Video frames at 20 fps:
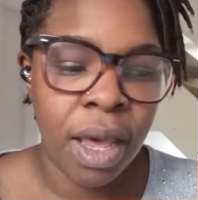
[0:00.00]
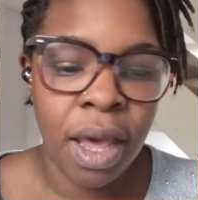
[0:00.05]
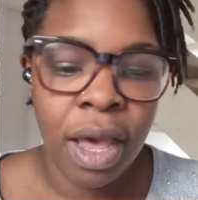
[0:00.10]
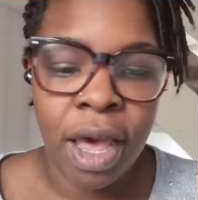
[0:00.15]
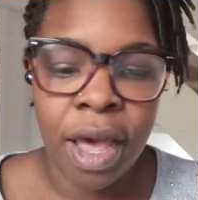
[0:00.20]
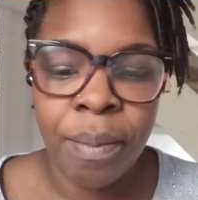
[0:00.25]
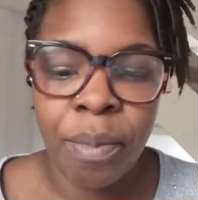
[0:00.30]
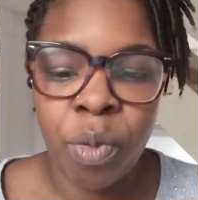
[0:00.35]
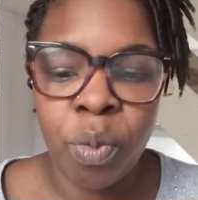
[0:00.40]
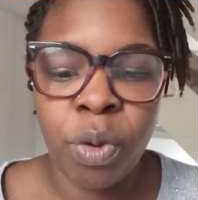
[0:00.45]

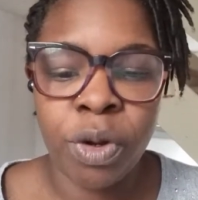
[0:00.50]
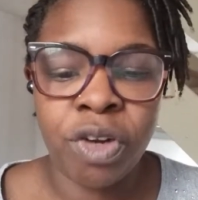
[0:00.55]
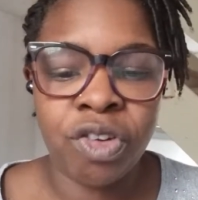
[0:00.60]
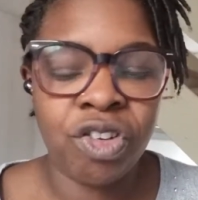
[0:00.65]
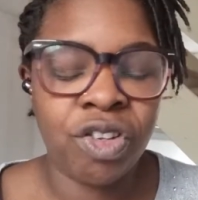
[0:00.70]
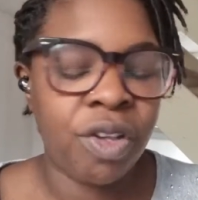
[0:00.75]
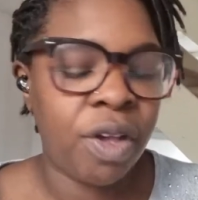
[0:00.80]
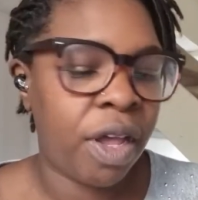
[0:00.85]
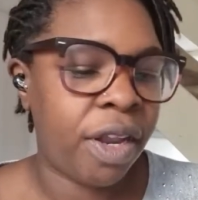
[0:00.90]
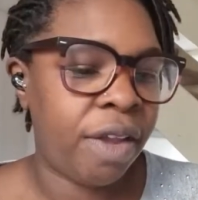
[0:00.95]
but want to
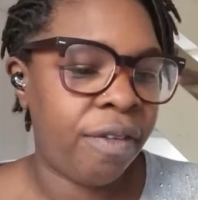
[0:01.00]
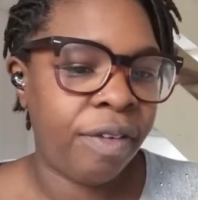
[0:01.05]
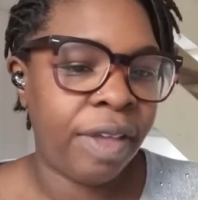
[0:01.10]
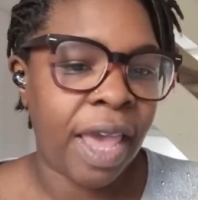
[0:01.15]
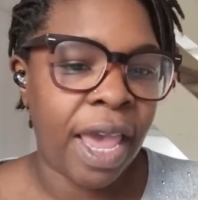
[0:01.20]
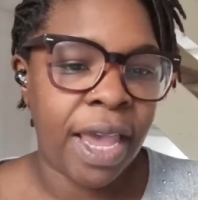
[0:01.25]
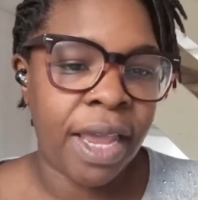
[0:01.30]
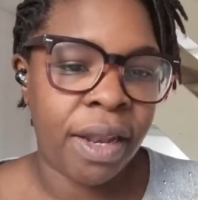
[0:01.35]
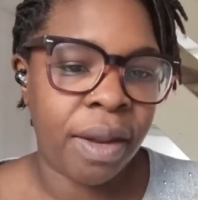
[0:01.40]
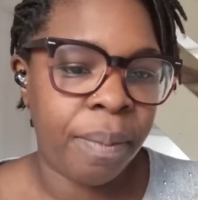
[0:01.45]
just kind of
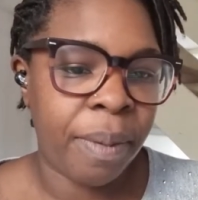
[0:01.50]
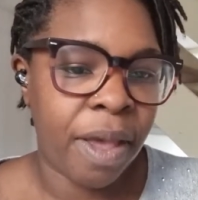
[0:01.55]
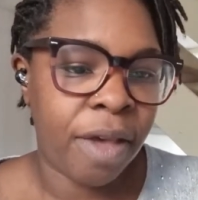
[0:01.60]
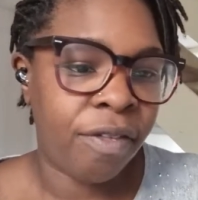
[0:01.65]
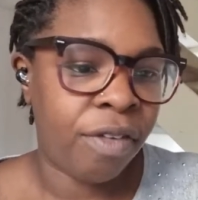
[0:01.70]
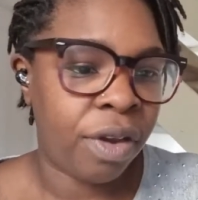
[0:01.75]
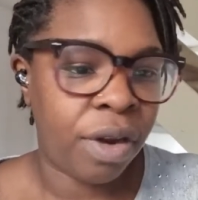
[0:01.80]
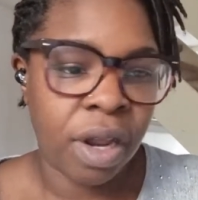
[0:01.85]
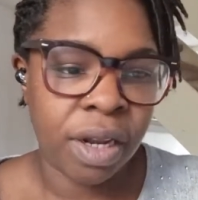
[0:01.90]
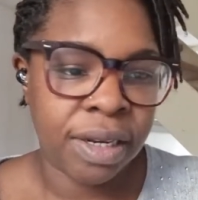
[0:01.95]
gain a bit
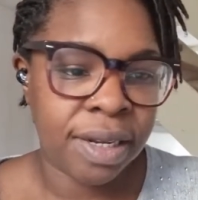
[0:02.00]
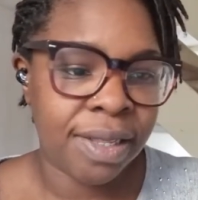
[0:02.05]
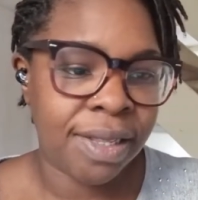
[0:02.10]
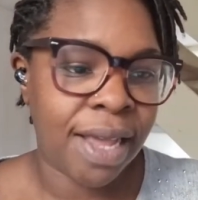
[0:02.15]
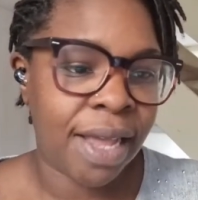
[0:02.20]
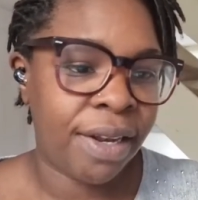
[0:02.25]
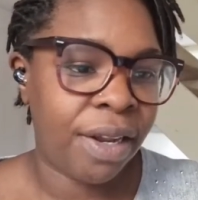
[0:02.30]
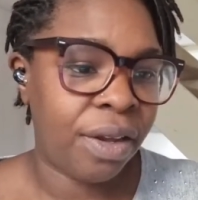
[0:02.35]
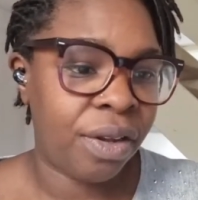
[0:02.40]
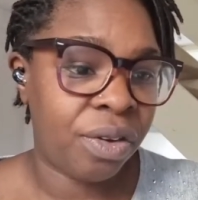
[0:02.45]
of an
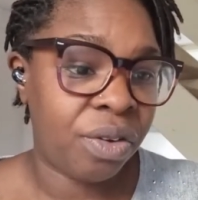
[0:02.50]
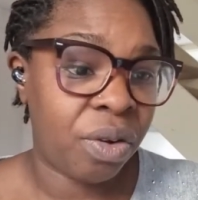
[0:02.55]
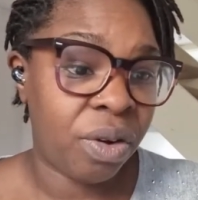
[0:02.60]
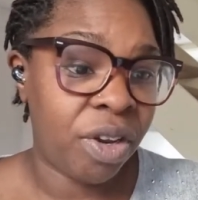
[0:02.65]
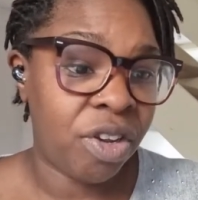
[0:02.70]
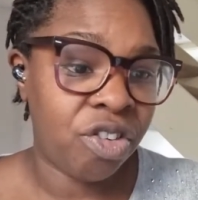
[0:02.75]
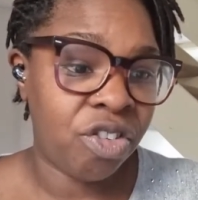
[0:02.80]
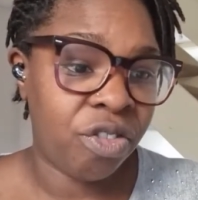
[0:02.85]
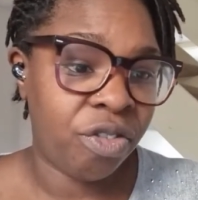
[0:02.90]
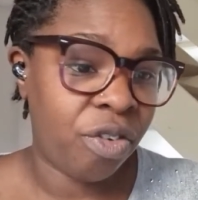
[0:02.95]
understanding and
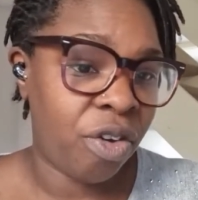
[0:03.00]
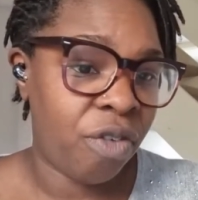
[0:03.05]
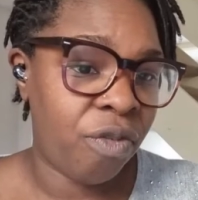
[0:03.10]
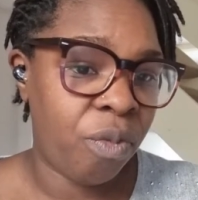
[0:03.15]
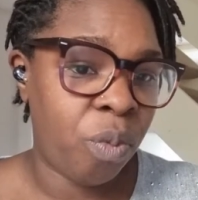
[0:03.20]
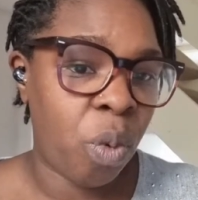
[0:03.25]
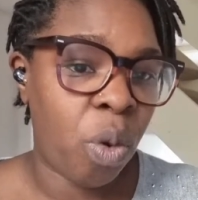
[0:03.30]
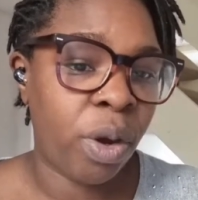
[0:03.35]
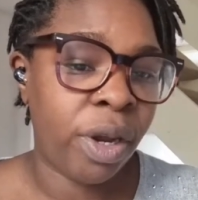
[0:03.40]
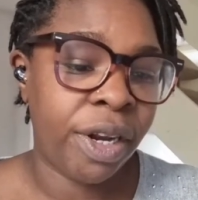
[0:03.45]
knowledge of
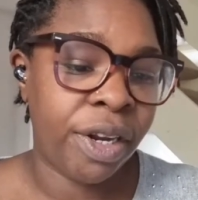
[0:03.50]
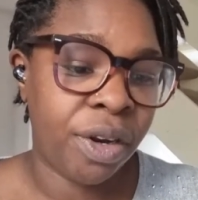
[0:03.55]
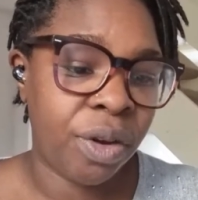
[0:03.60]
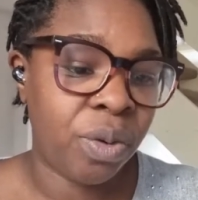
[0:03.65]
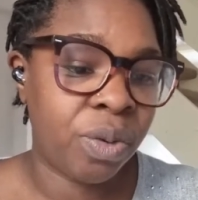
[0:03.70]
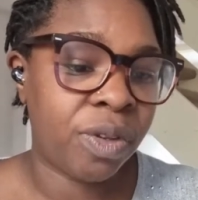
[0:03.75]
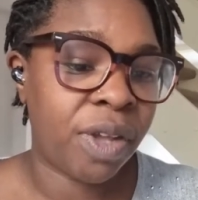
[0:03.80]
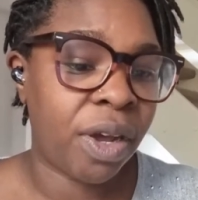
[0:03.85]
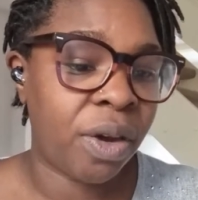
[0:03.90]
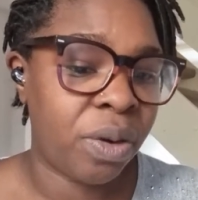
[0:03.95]
what
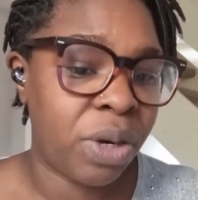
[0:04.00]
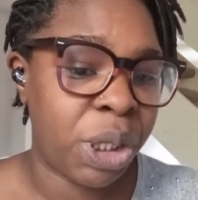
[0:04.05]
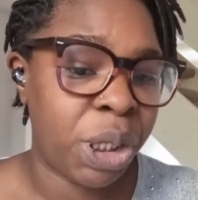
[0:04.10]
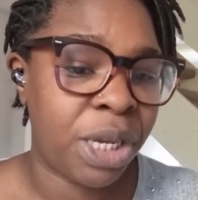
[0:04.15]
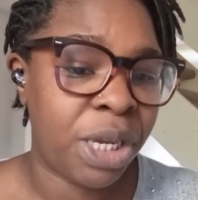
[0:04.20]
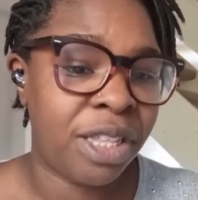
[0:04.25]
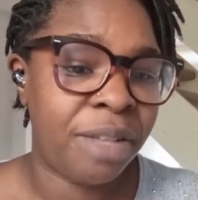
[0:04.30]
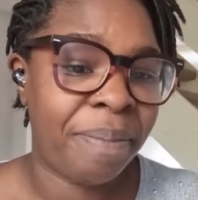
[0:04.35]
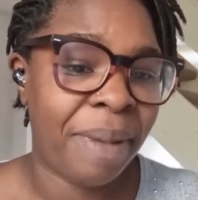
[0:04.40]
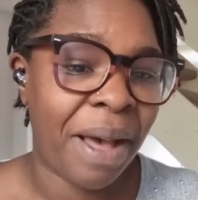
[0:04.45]
clinical psychology
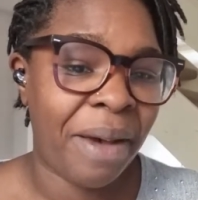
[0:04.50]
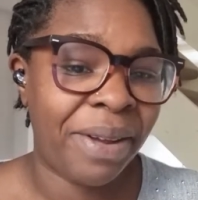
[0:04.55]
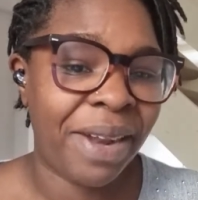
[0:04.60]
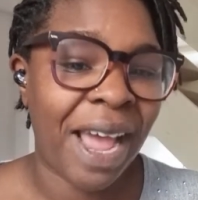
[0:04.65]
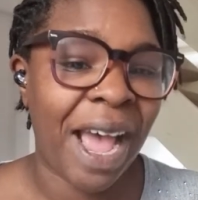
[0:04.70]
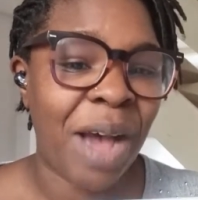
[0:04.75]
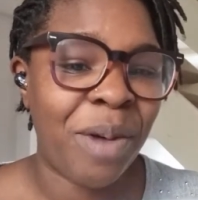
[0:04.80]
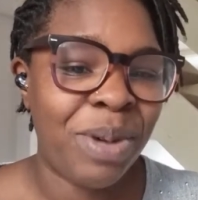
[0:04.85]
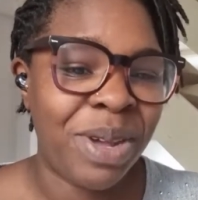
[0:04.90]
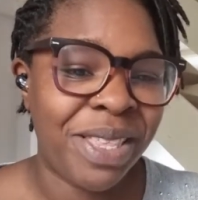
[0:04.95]
is about and
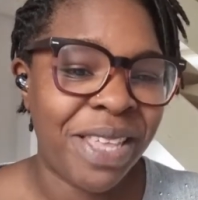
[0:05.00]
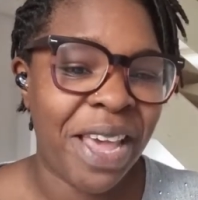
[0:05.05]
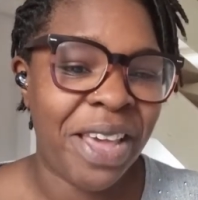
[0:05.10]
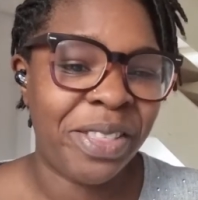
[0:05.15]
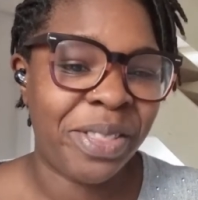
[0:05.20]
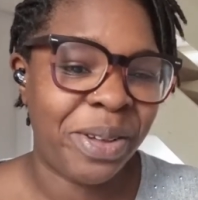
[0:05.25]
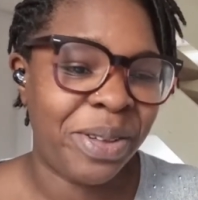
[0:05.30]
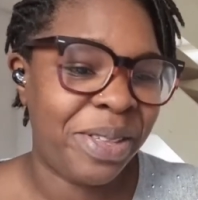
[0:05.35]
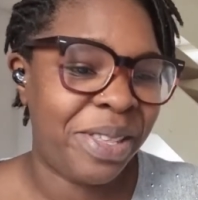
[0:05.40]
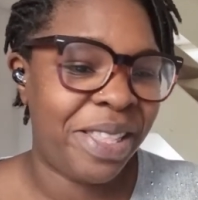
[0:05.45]
how we take
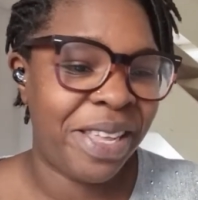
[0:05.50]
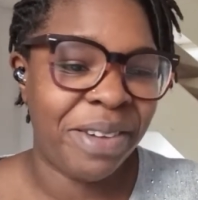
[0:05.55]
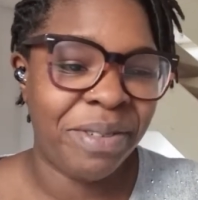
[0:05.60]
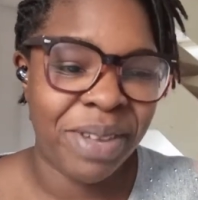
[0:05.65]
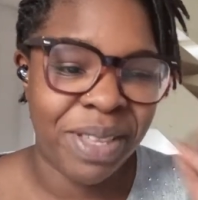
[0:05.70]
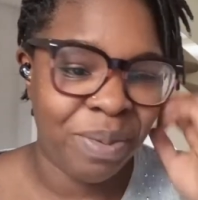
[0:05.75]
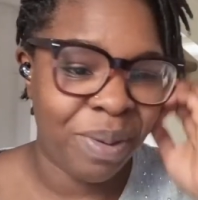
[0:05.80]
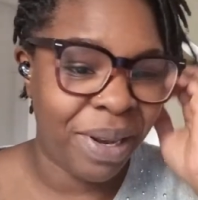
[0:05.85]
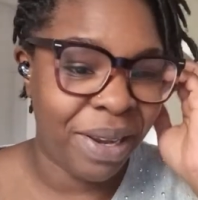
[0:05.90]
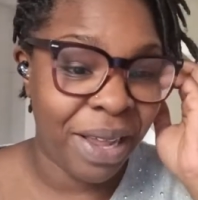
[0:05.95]
those
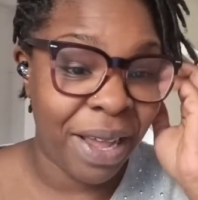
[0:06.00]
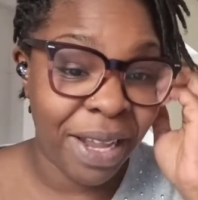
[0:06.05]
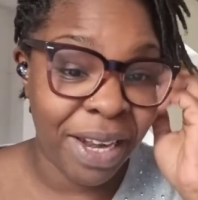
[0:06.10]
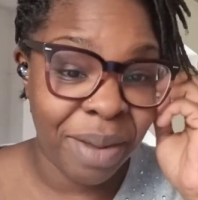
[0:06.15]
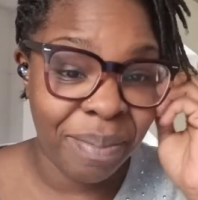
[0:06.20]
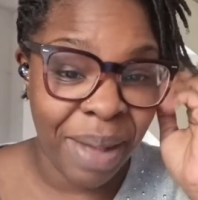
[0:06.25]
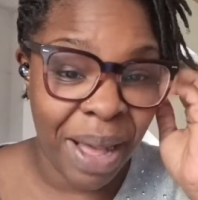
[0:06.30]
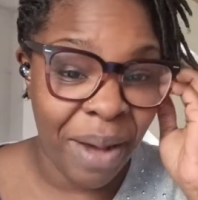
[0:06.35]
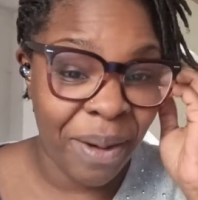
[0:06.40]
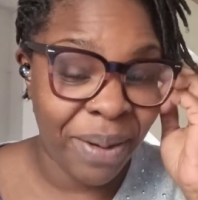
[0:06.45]
theories we learn
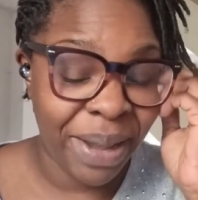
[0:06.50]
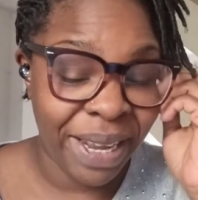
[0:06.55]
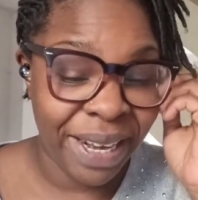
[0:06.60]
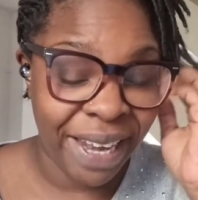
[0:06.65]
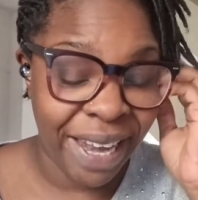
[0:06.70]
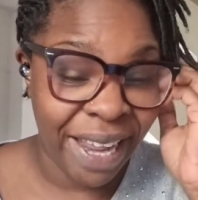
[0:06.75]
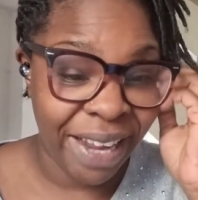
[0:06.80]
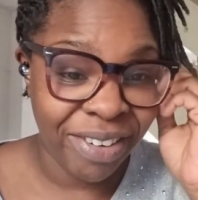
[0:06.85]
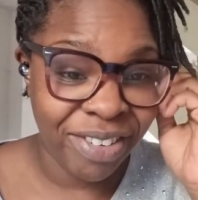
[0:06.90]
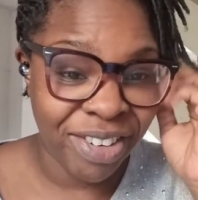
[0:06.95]
about
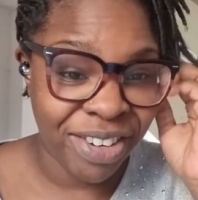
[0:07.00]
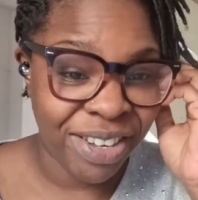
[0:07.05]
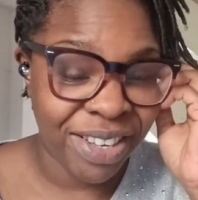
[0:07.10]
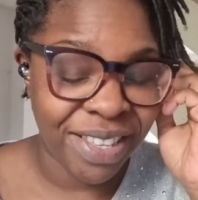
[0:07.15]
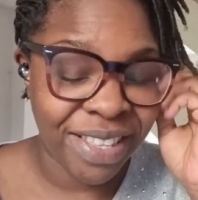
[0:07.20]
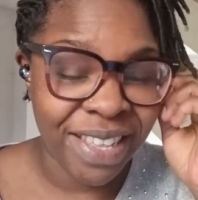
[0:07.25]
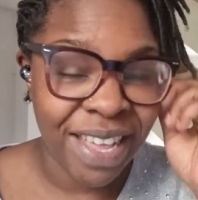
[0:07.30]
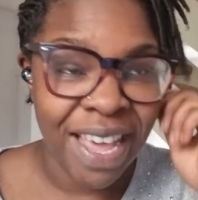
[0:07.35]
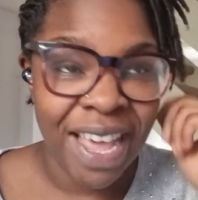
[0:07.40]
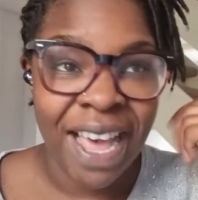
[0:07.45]
in
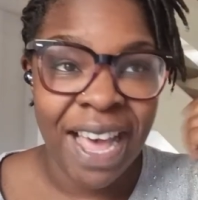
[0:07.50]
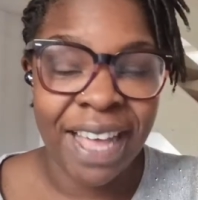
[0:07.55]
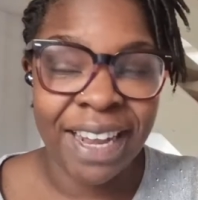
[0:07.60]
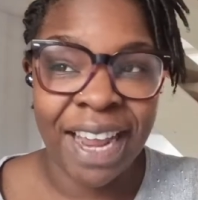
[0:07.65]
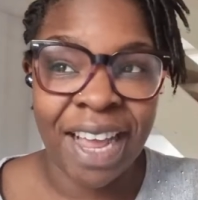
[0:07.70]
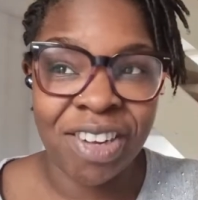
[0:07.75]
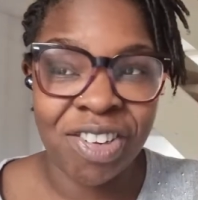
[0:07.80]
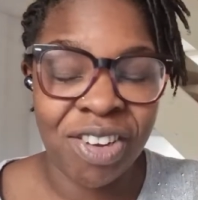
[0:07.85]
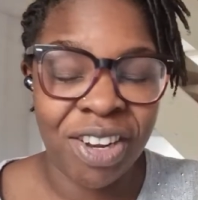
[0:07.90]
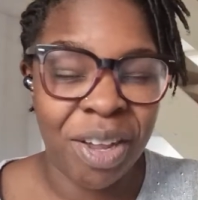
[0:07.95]
lectures and
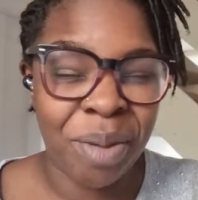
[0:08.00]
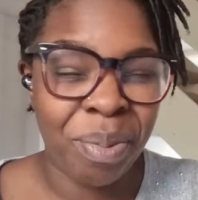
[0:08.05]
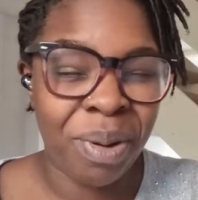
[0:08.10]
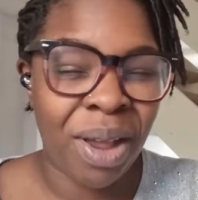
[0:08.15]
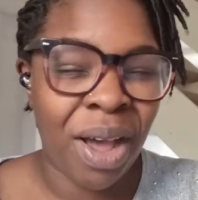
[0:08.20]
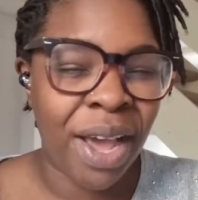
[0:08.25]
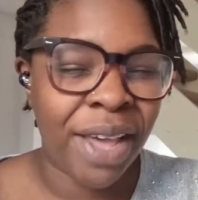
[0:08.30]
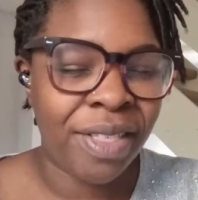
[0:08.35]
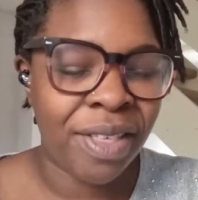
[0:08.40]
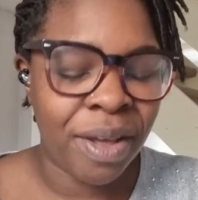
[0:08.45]
actually
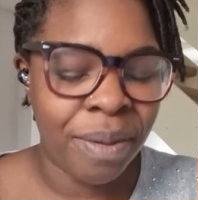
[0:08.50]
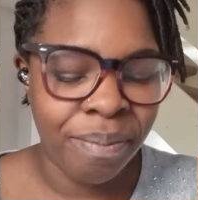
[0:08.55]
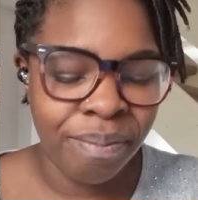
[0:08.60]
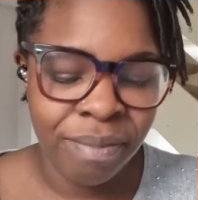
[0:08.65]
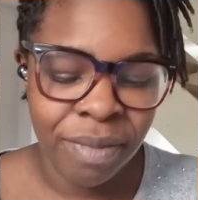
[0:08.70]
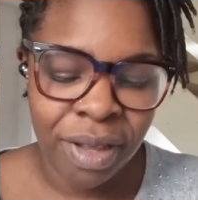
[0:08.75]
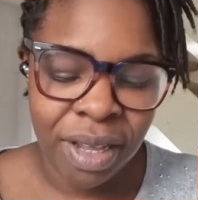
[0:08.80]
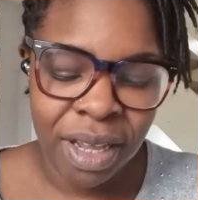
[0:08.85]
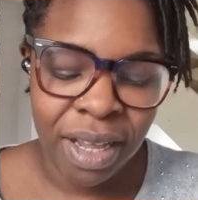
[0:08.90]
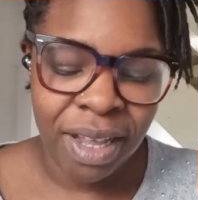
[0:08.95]
apply them.